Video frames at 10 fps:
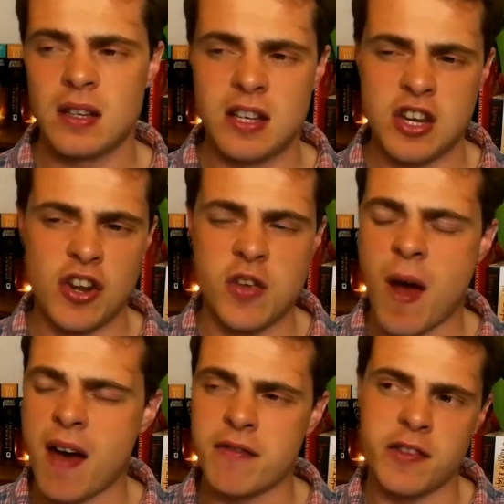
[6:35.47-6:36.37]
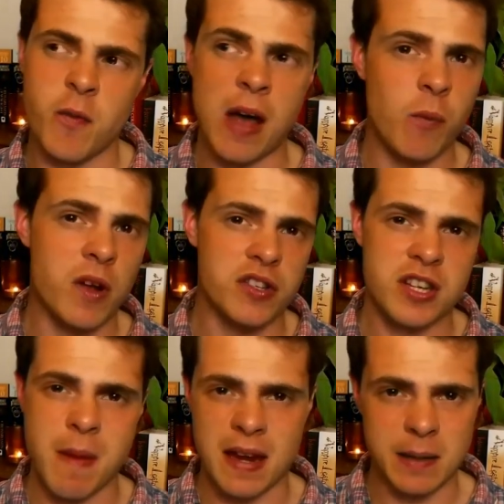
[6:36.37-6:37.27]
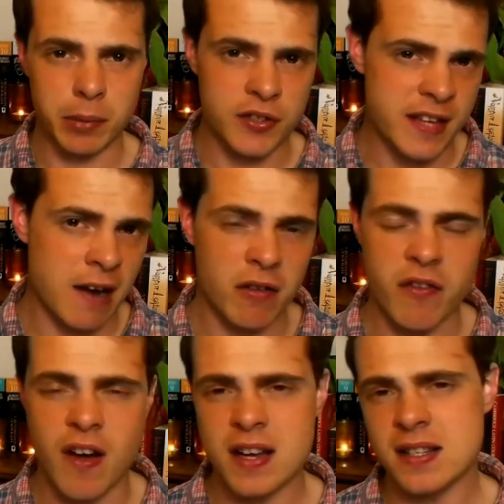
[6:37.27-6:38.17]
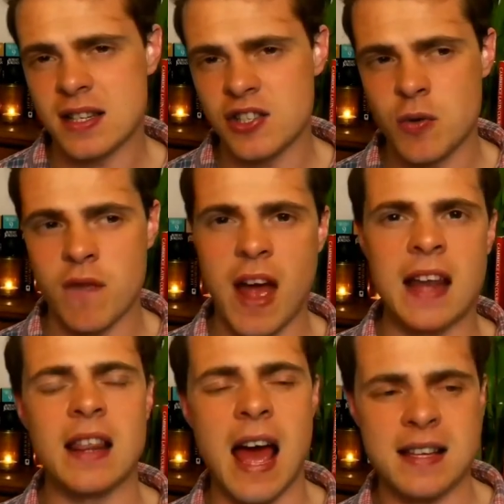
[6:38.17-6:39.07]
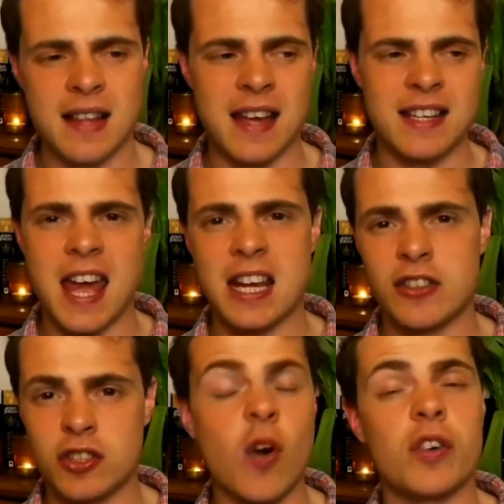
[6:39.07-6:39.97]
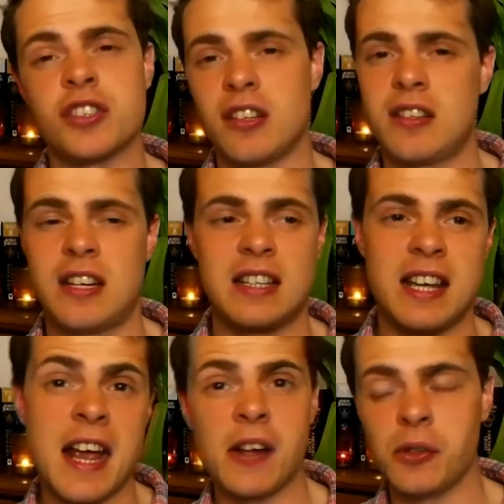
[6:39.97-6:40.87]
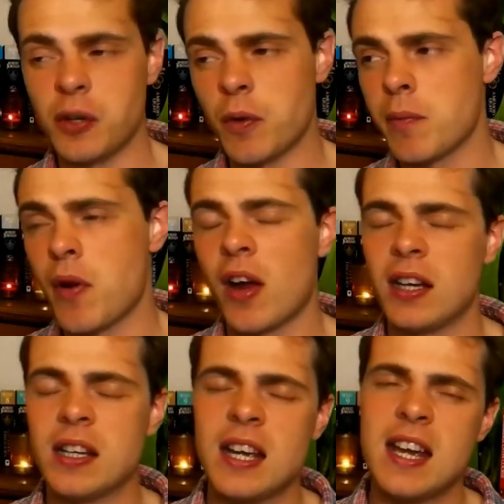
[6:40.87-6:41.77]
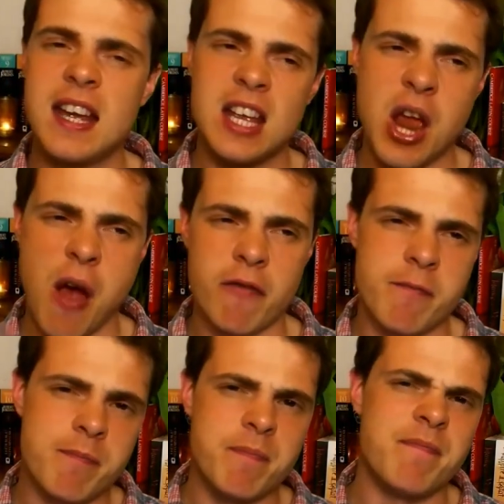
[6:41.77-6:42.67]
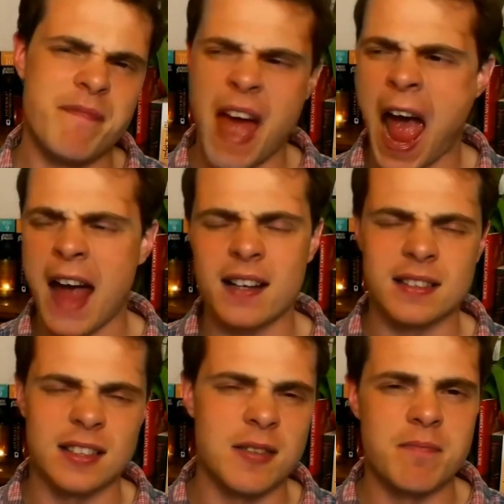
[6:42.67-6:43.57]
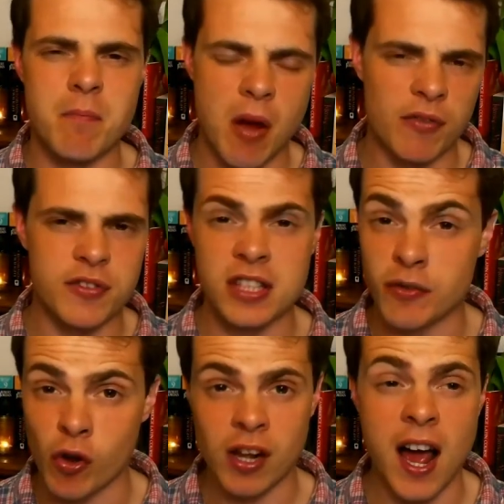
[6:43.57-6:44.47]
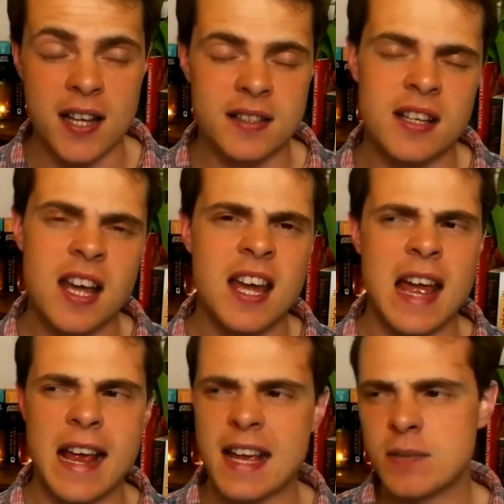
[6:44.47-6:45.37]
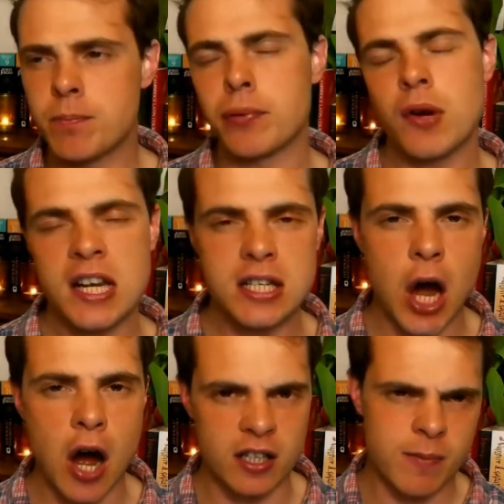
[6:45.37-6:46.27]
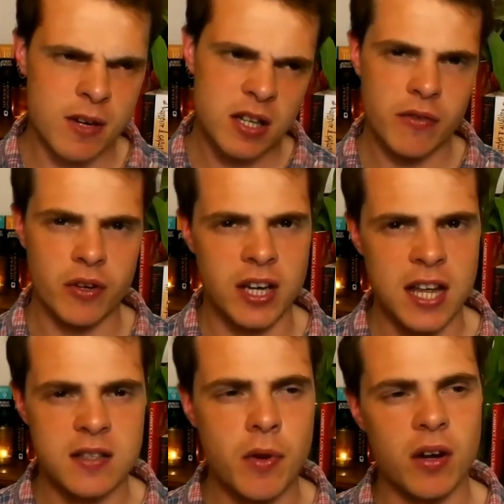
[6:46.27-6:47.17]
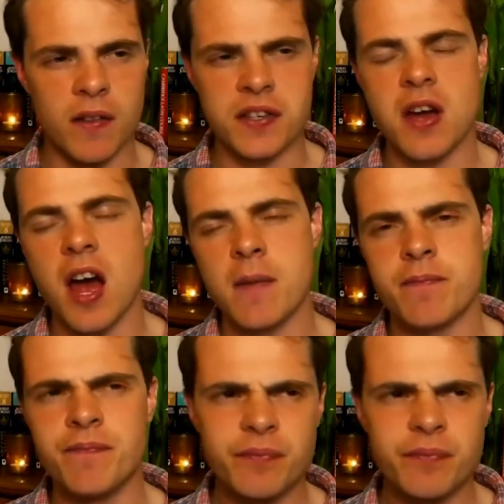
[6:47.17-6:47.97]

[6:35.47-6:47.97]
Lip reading: You know, you have the White Witch demanding blood sacrifices, you have Aslan getting tortured and killed at one point, you have hags and monsters of all kinds. It gets pretty dark, especially for a kid's book at the time.